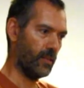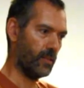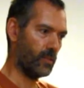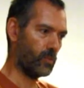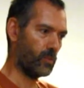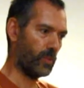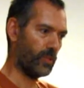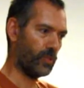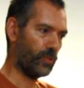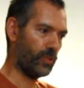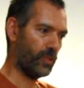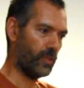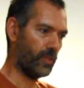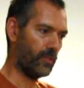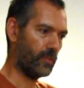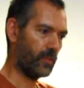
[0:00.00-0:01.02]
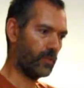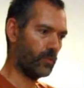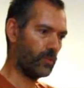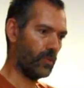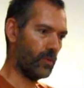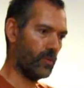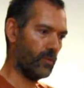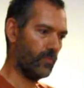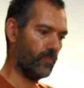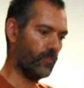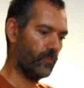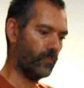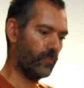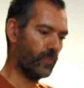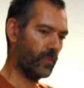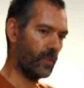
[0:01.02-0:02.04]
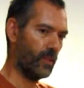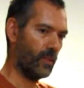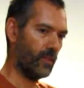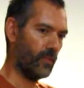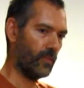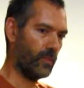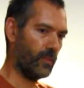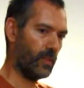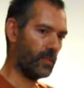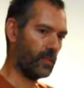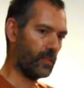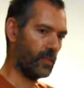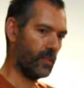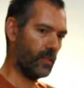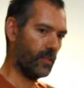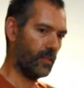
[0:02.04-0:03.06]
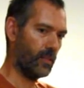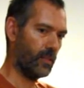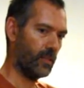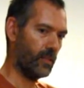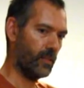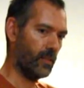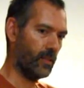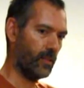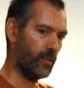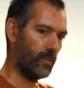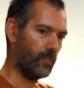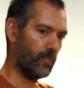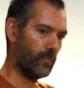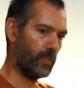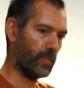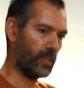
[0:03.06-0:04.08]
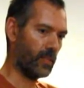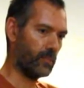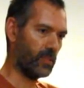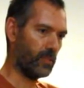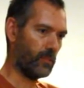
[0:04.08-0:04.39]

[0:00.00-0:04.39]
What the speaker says: Switch of control. This becomes the